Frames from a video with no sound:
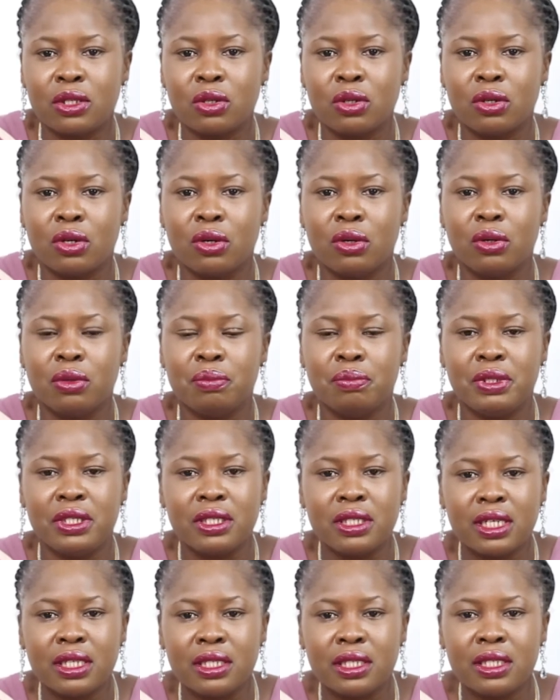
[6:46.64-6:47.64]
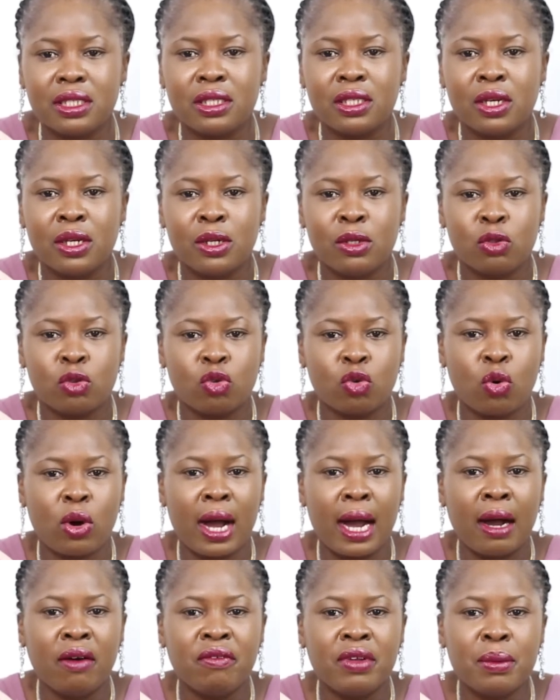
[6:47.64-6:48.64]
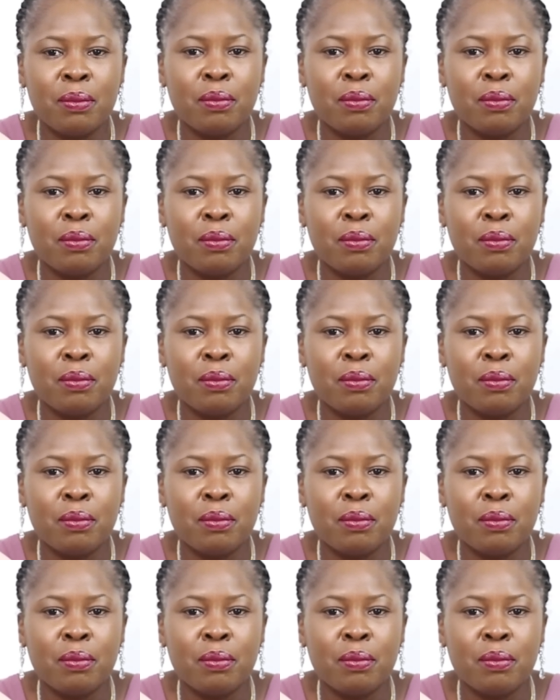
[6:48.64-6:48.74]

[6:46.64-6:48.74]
or businesses to having